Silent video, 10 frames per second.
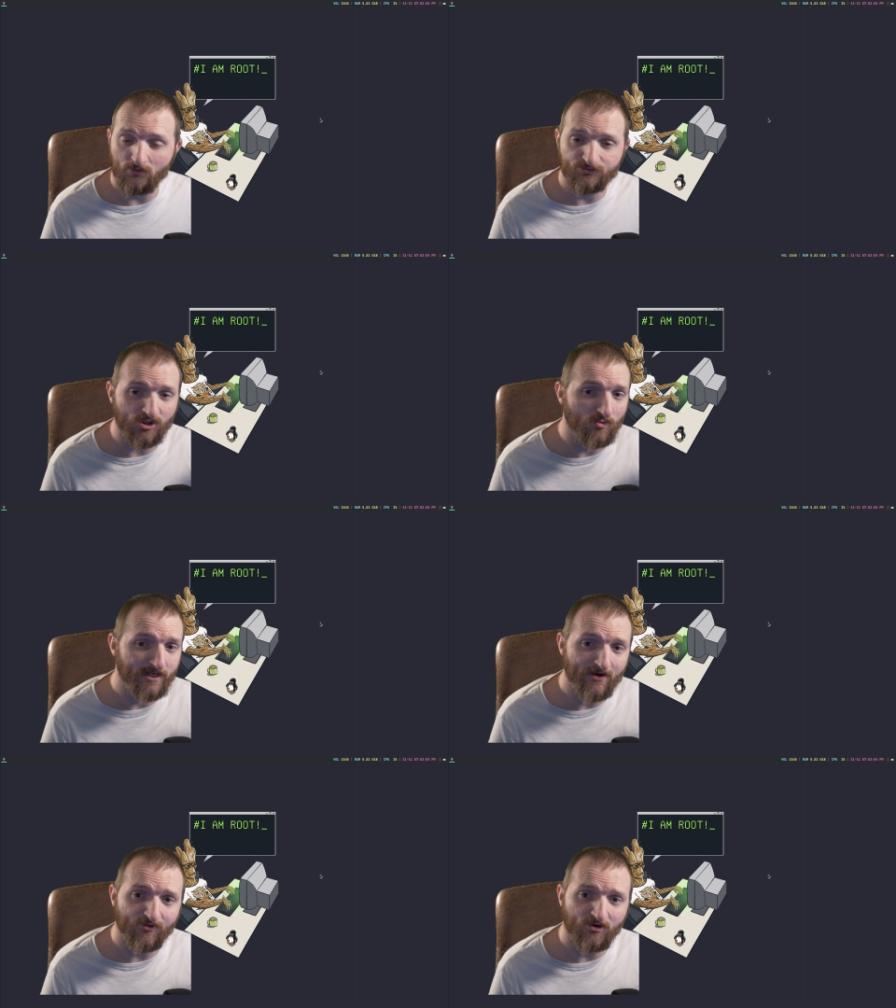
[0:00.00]
do
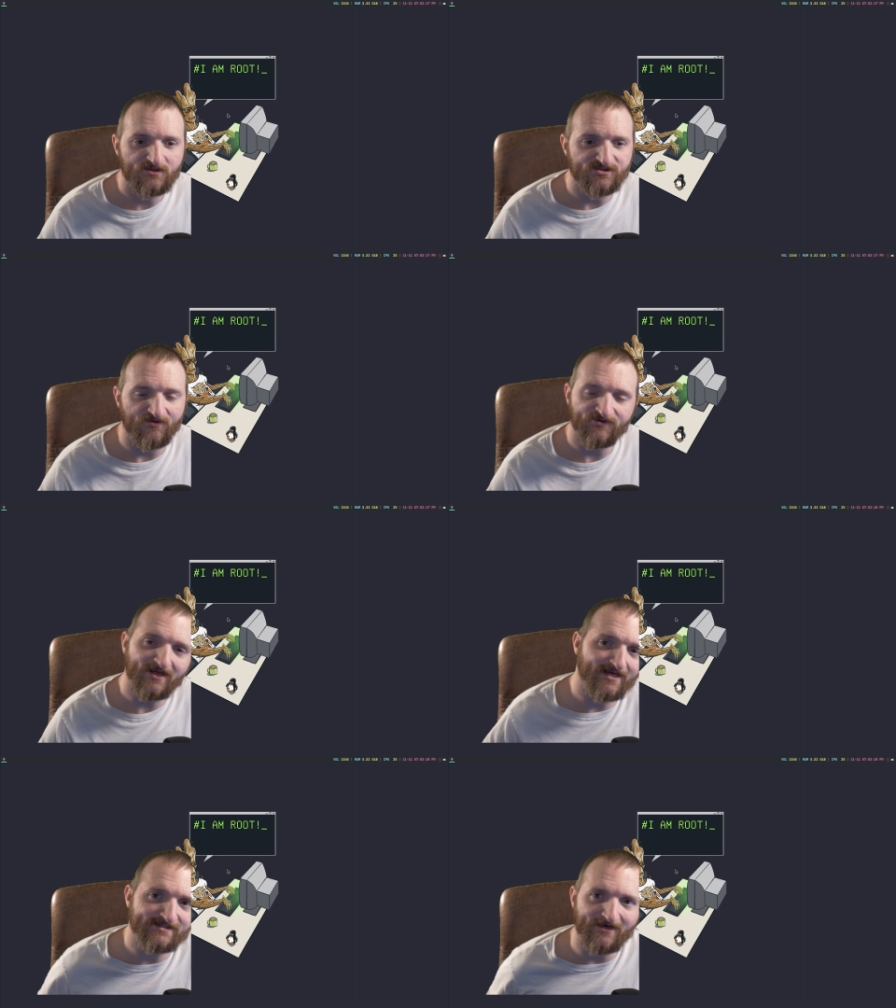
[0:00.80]
whatever. So if you
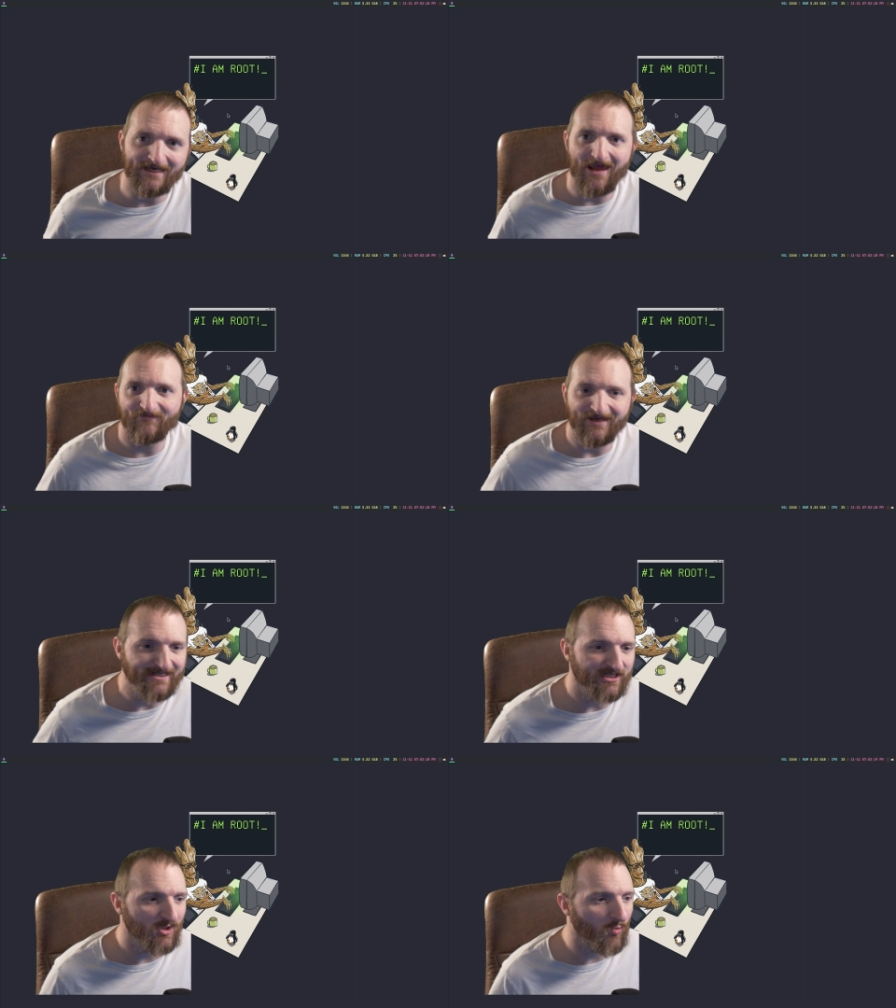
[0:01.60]
guys like have
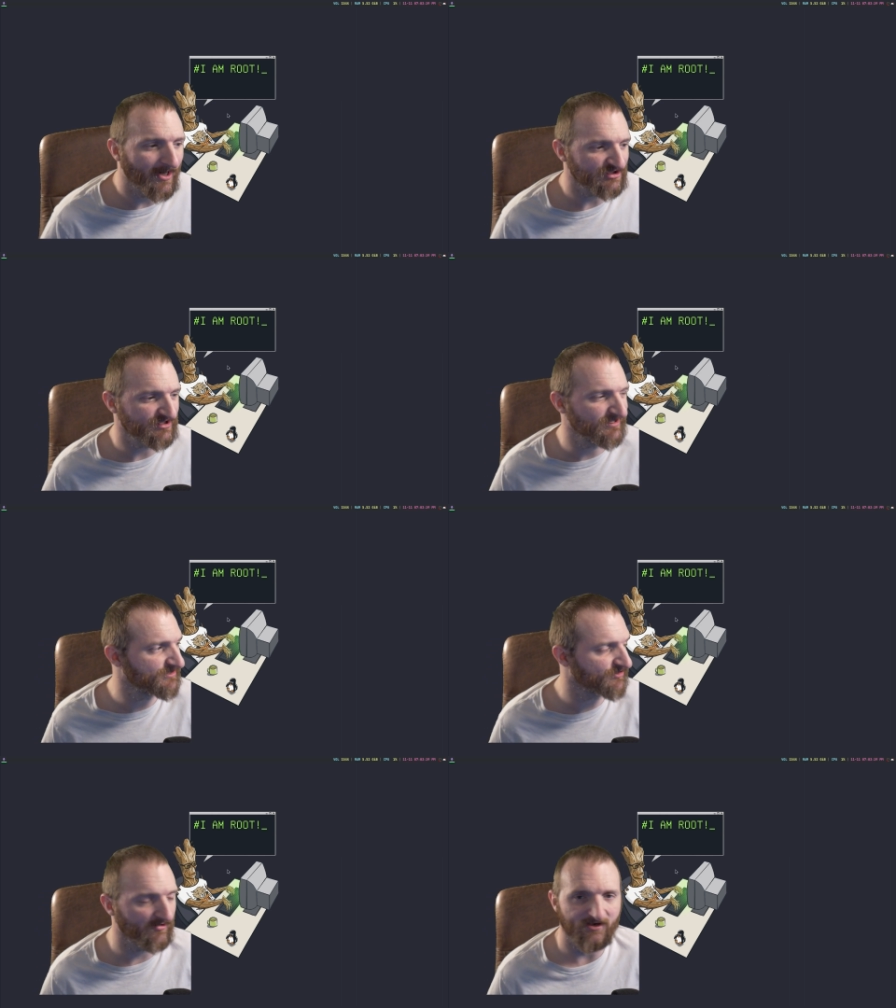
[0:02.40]
any
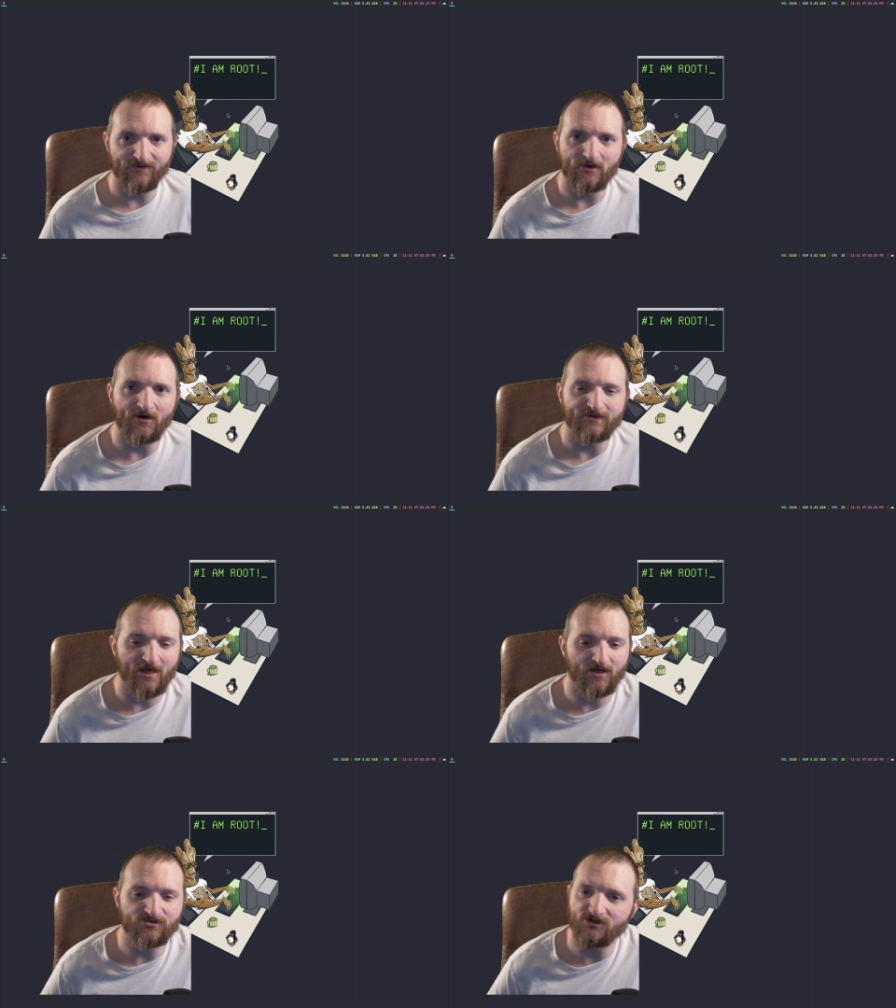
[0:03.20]
questions or anything like
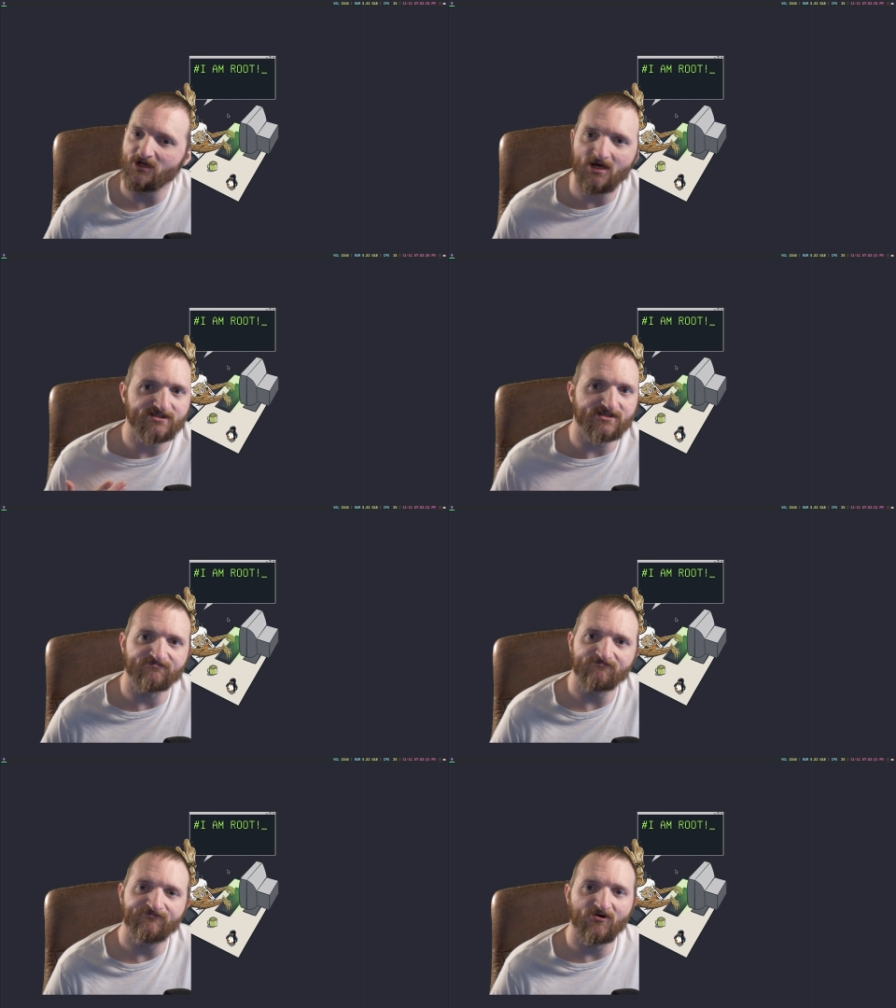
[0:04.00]
that, you guys
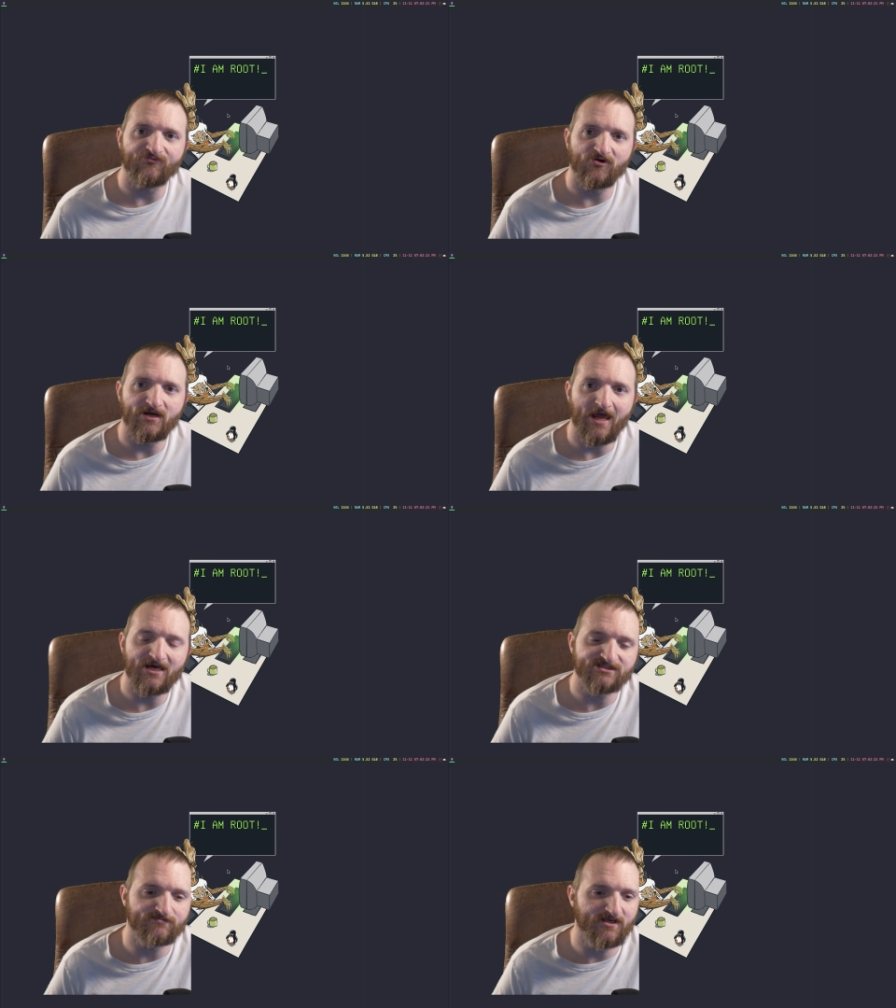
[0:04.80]
can feel free to
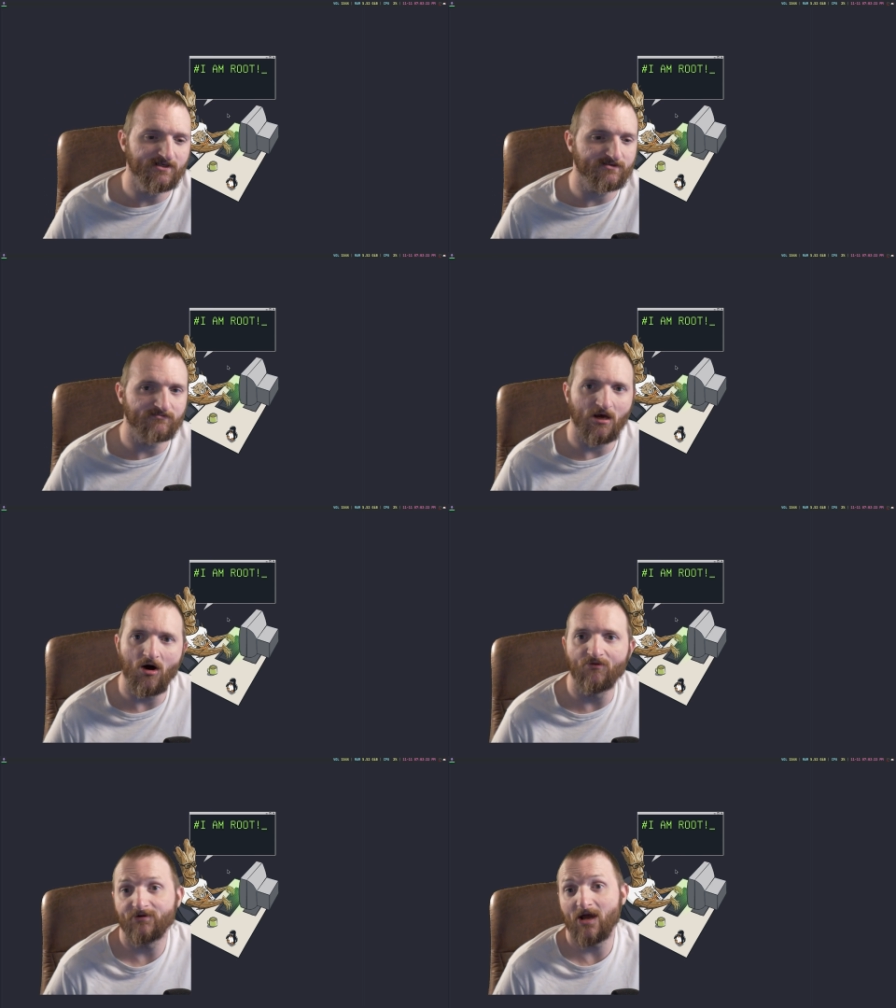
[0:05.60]
ask me, and
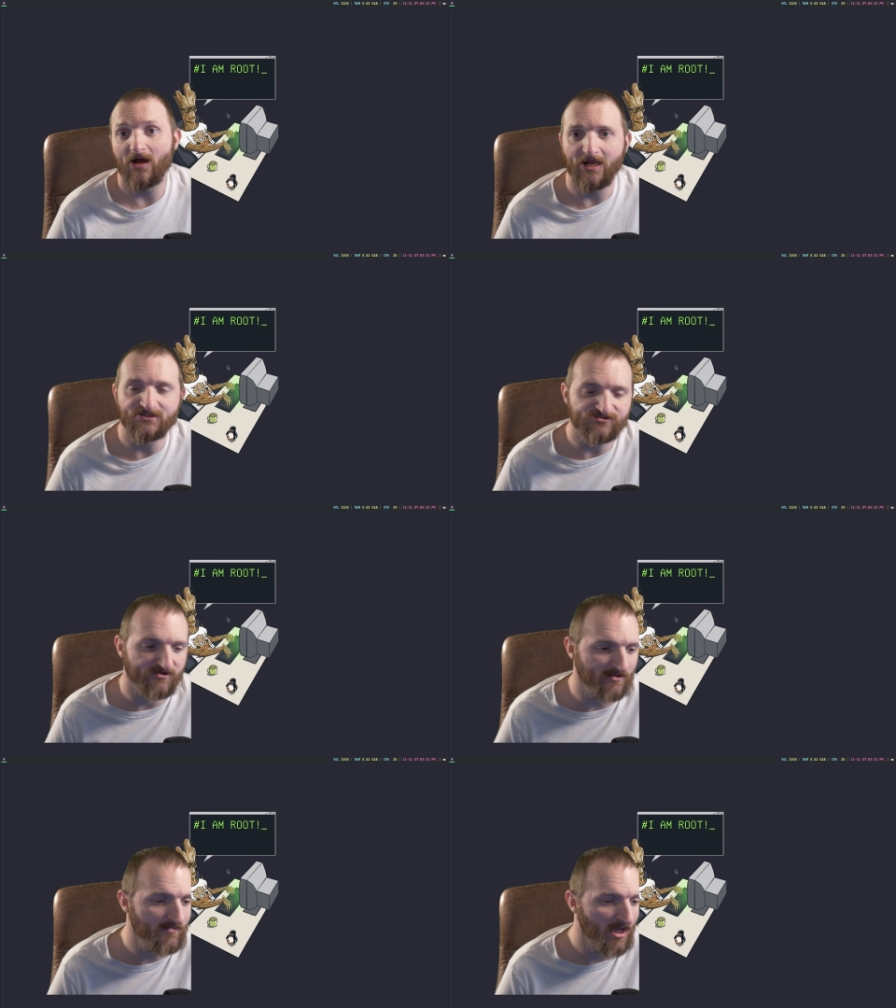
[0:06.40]
hopefully I answer
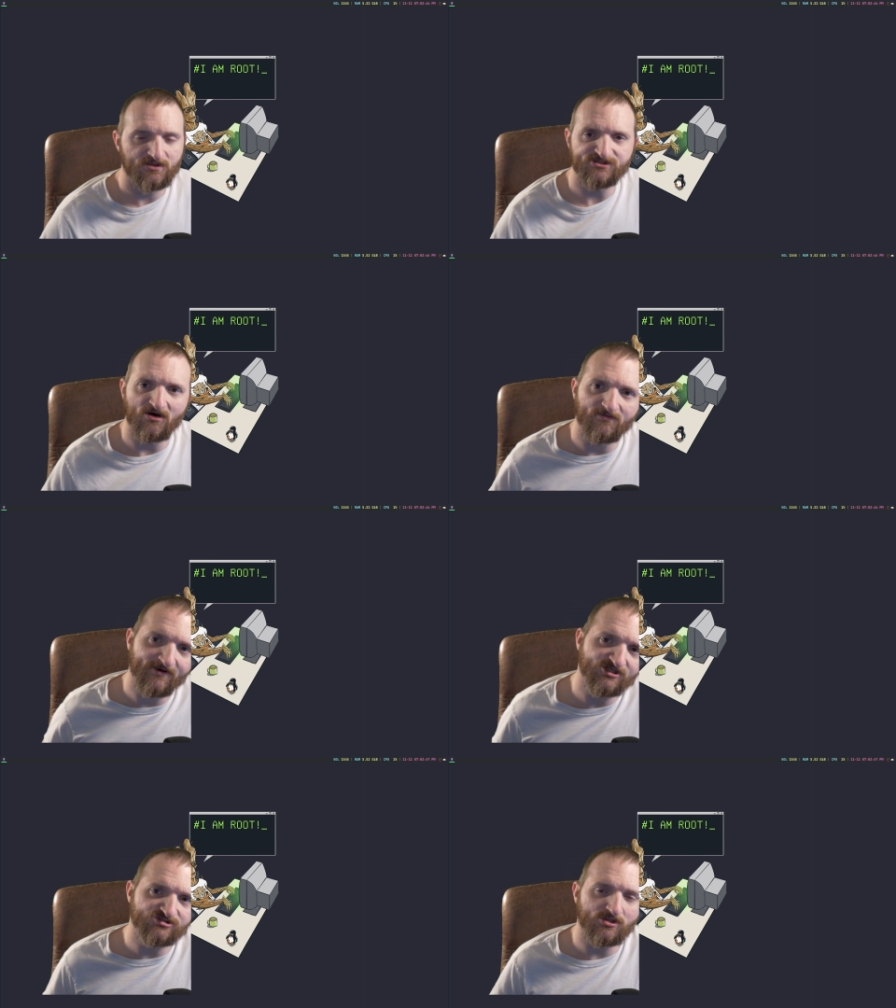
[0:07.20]
them. So
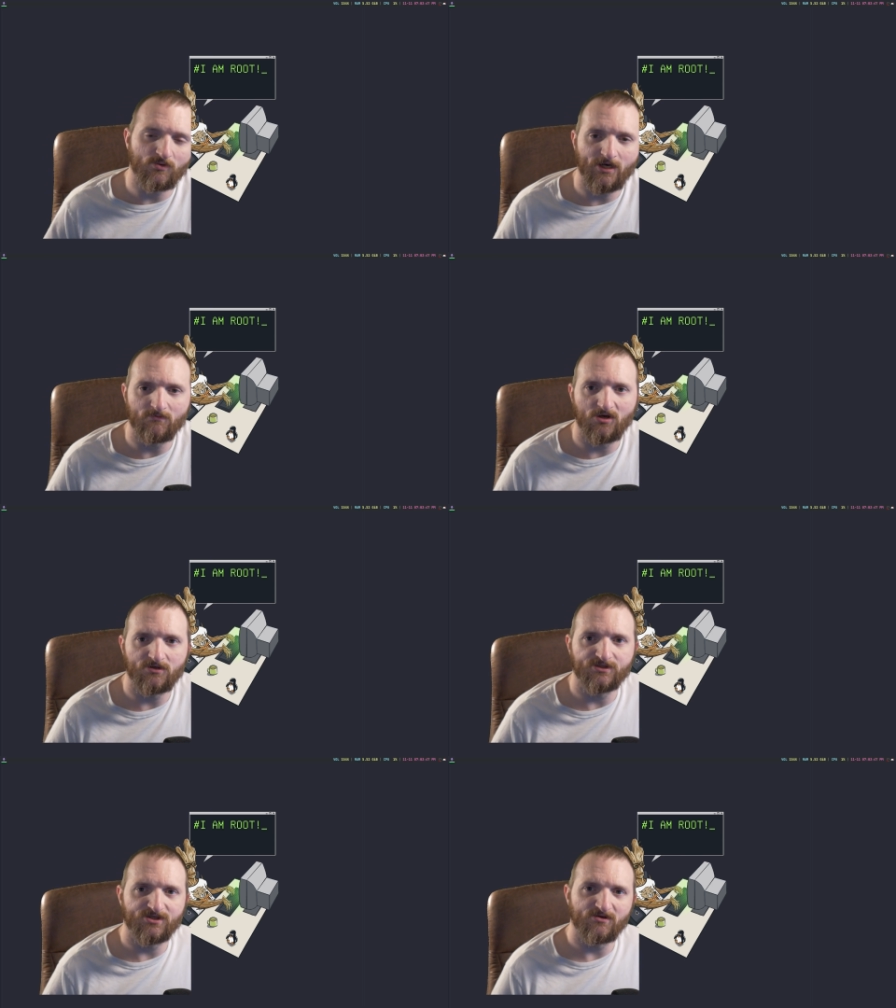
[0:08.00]
eventually, what I'm going
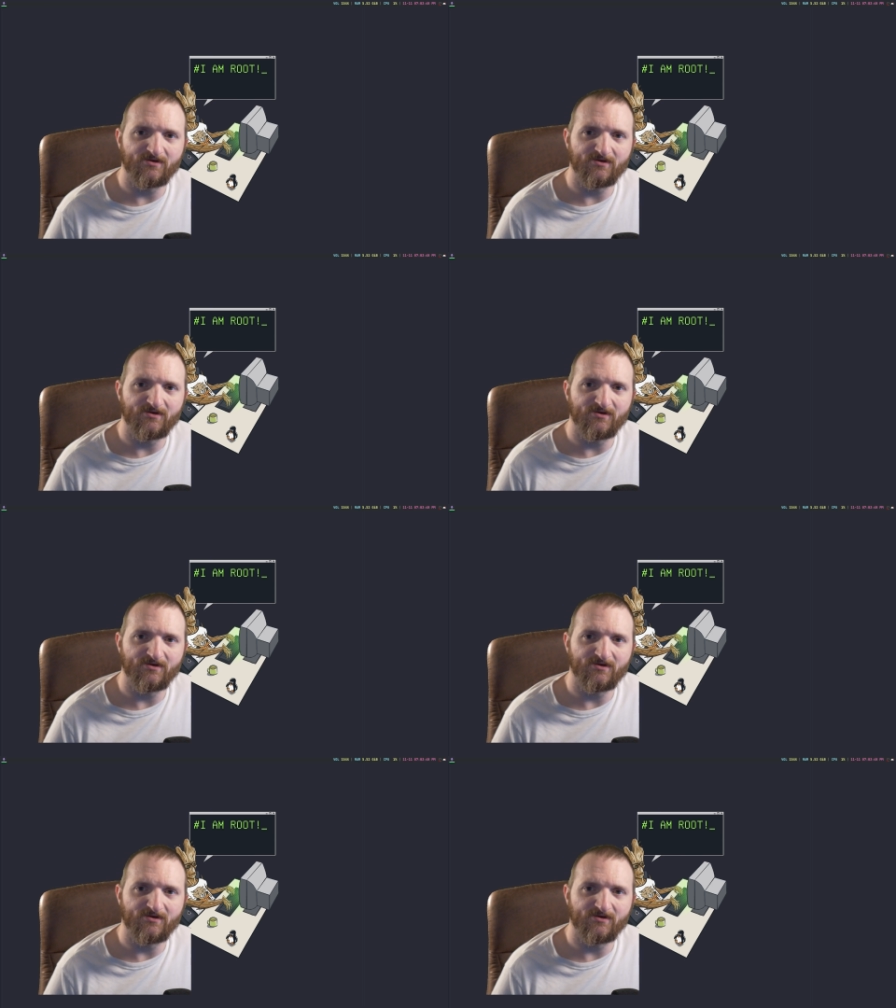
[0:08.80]
to do